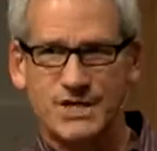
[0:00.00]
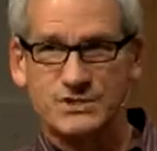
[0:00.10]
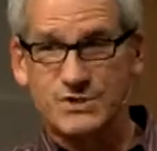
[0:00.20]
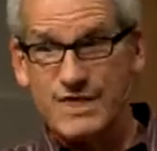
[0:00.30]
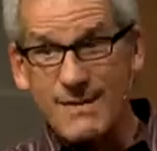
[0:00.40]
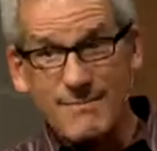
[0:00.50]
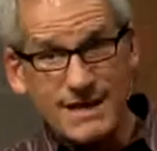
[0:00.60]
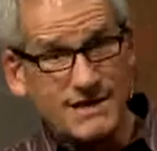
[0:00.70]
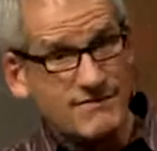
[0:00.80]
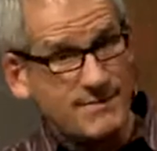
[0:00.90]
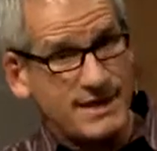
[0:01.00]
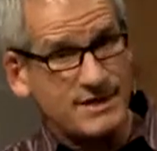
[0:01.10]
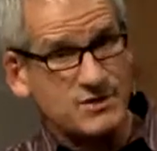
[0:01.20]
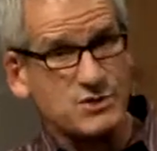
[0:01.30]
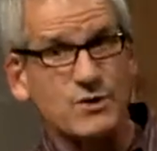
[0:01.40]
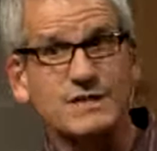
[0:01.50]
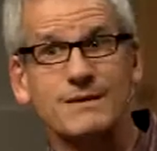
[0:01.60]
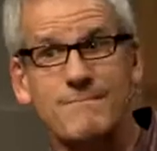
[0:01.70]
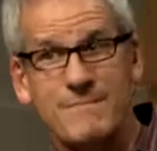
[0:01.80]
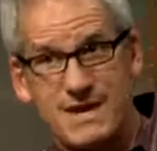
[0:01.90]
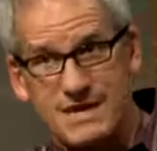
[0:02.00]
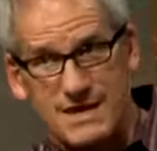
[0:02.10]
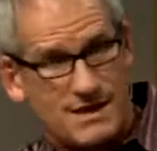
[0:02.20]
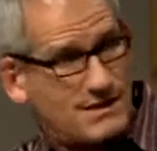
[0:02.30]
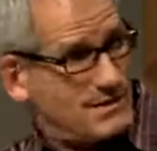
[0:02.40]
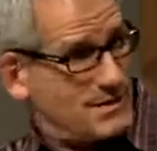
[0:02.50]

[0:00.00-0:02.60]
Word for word: So that might even mean during the meeting,